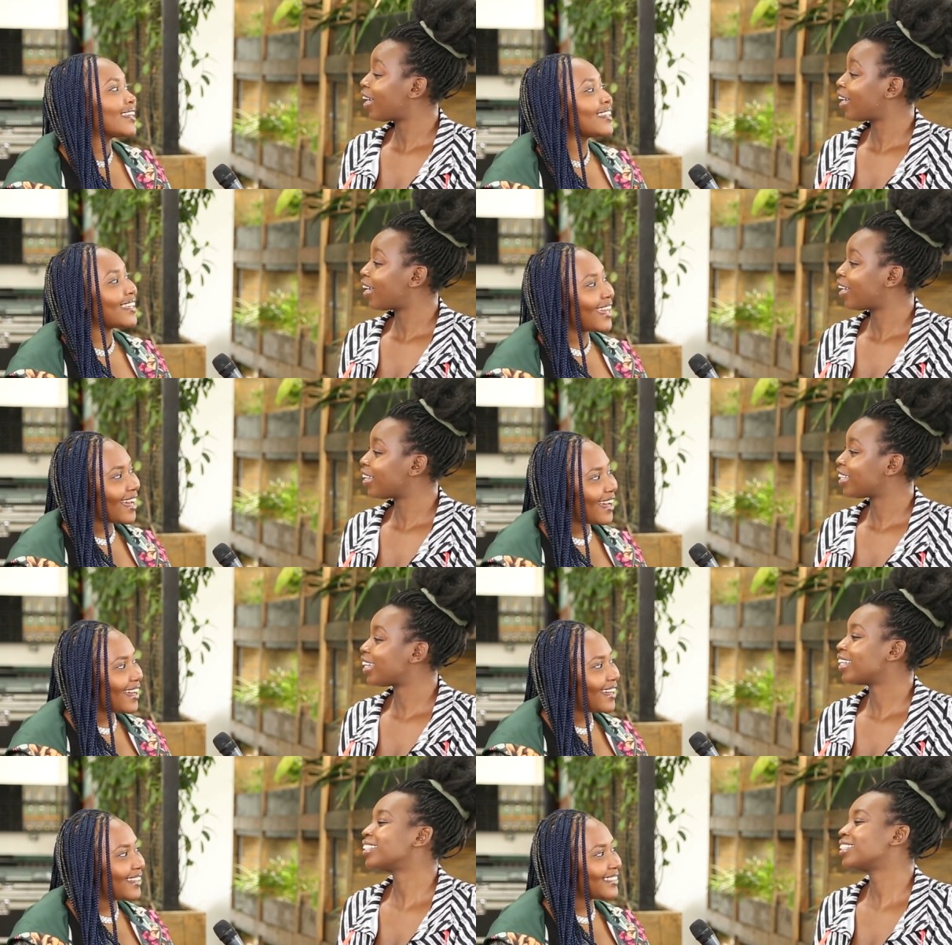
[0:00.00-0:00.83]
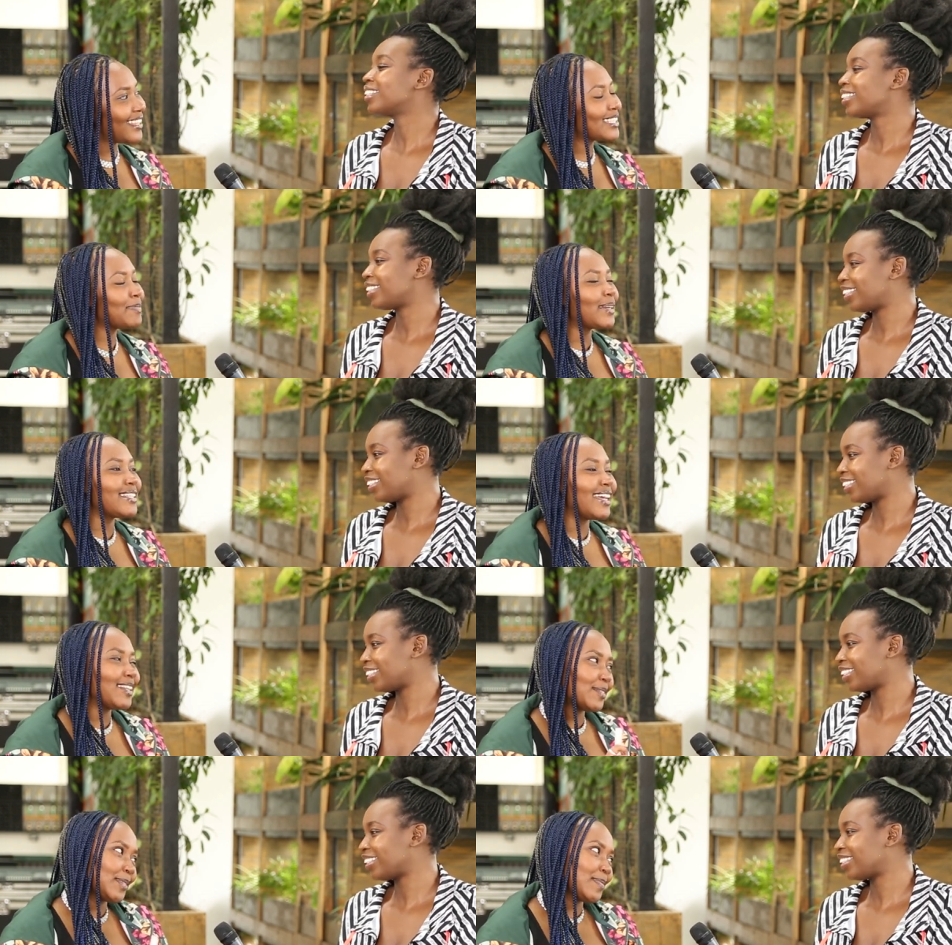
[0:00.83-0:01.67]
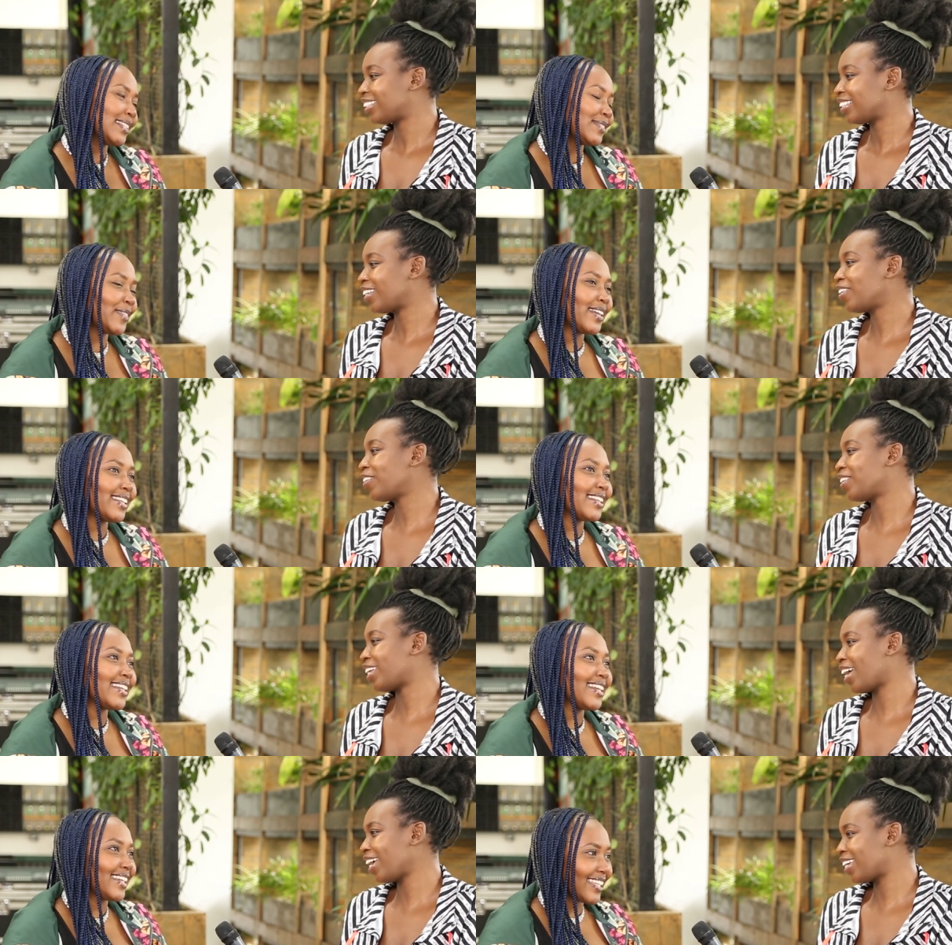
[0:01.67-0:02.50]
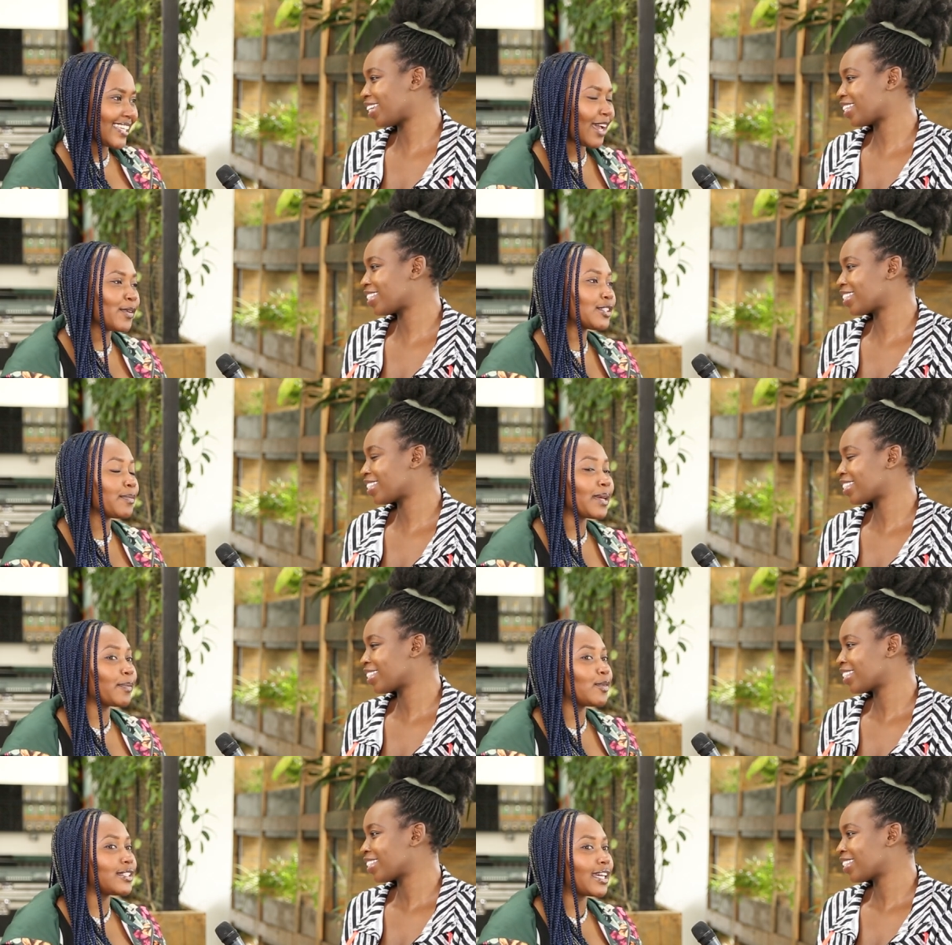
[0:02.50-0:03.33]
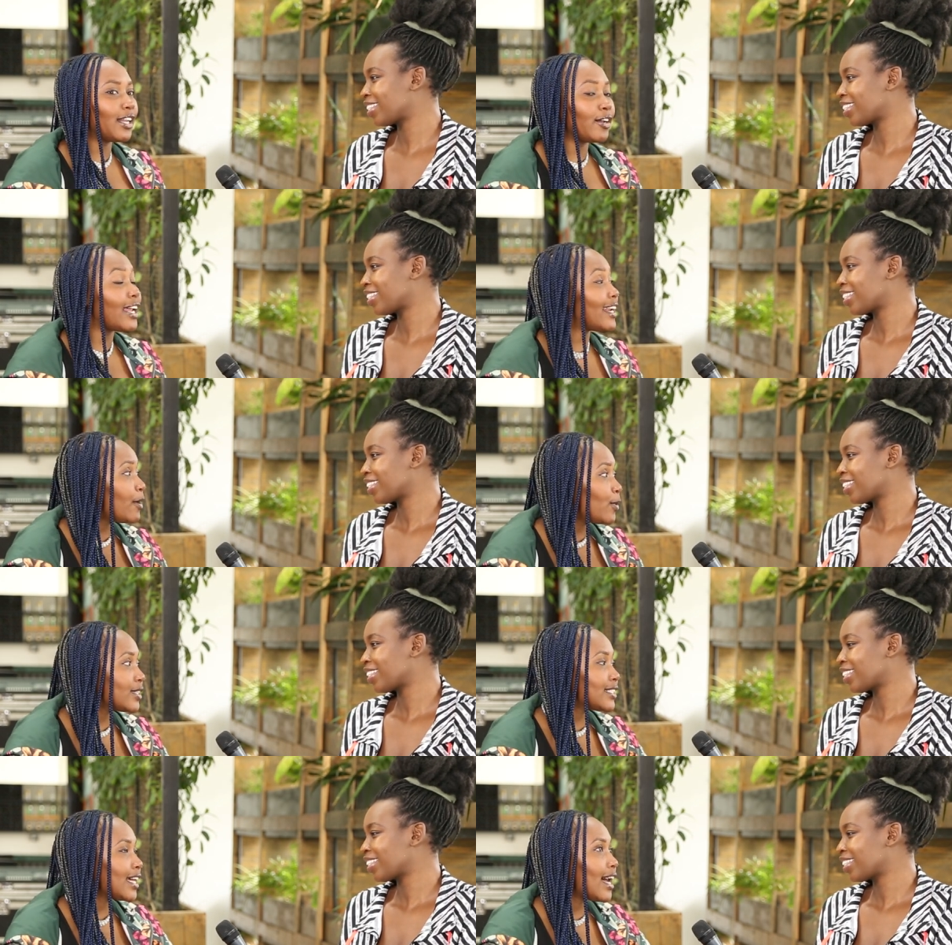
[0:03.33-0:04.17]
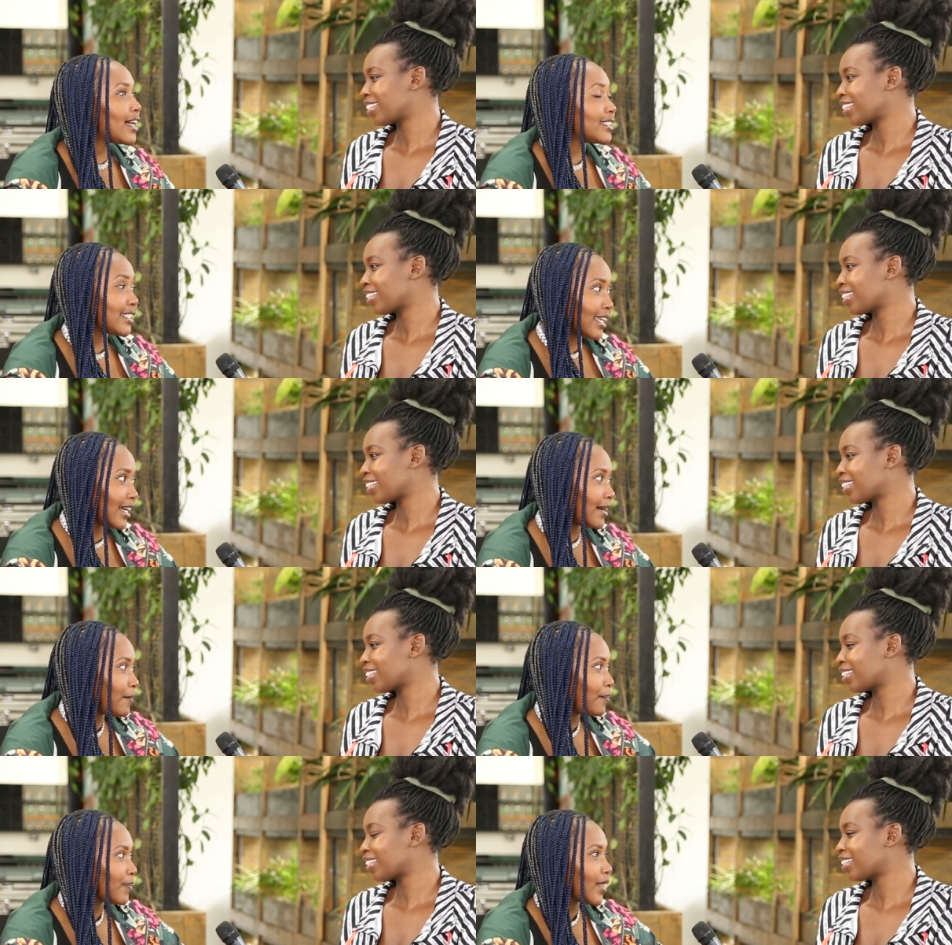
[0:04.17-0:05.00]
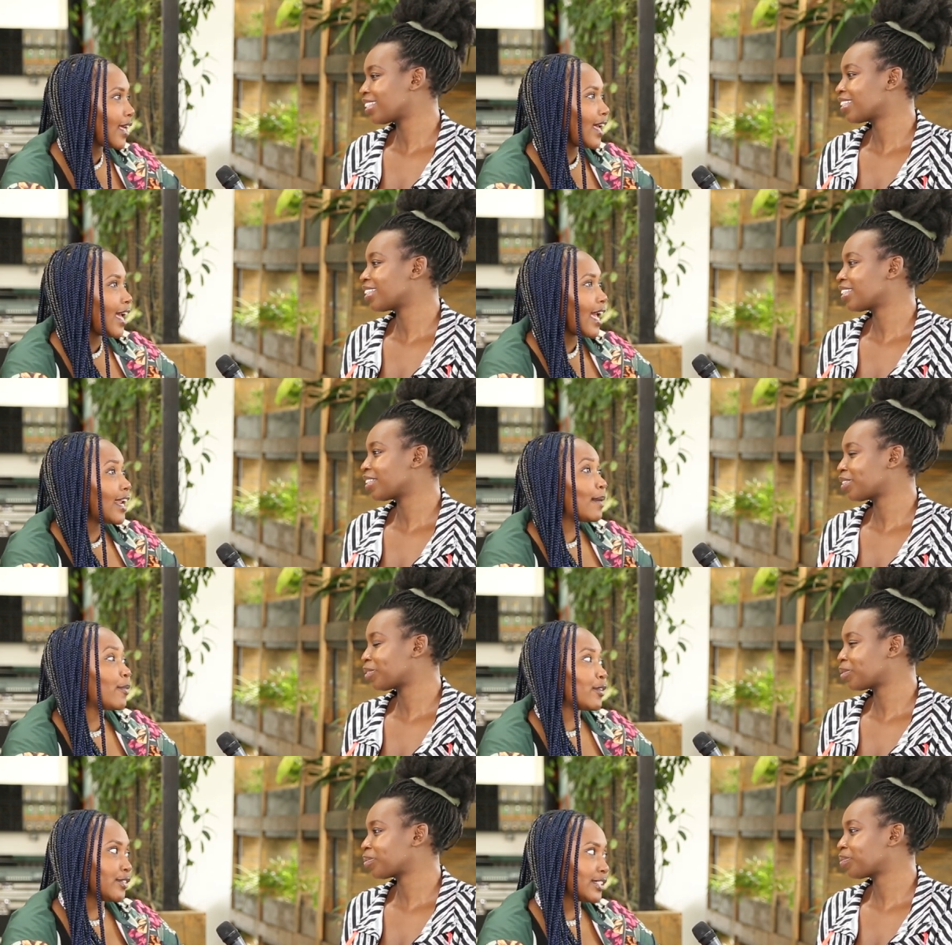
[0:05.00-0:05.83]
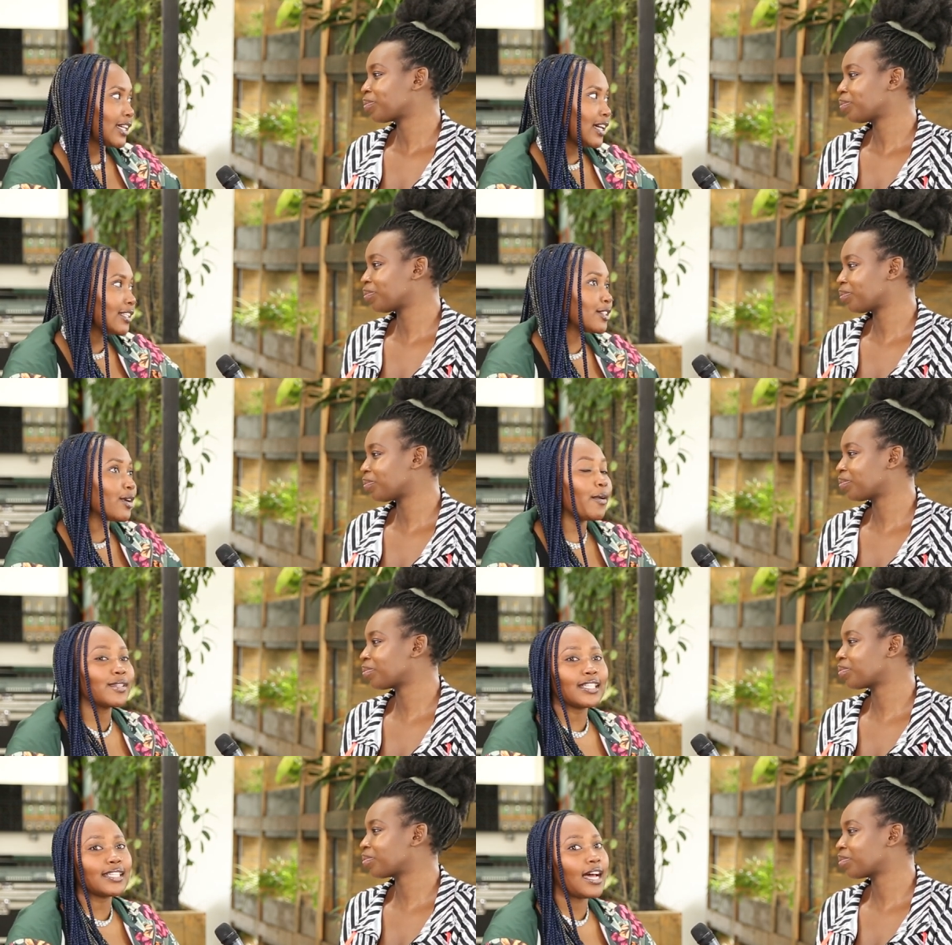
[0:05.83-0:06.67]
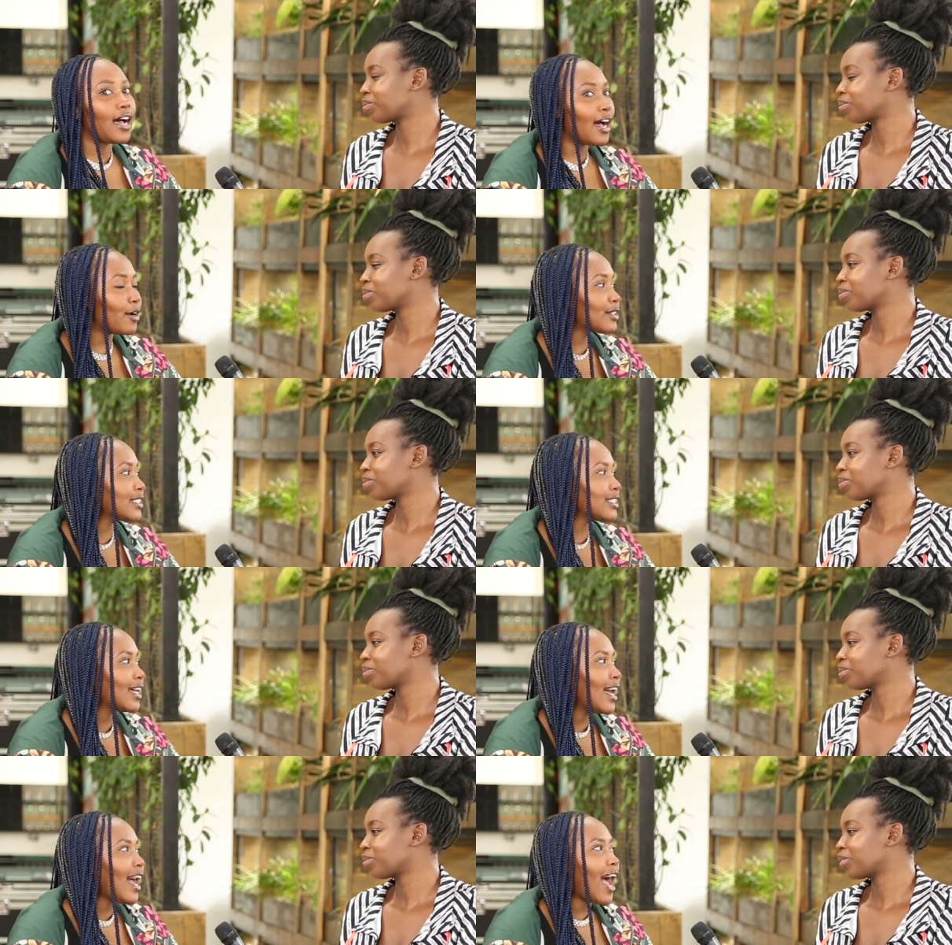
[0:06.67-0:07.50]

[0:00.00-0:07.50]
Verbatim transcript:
Speaker 1: yeah, that's my childhood best friend. Oh, nice. Yeah, we used to make music a lot. Her dad was a singer and a producer, so I was at her house.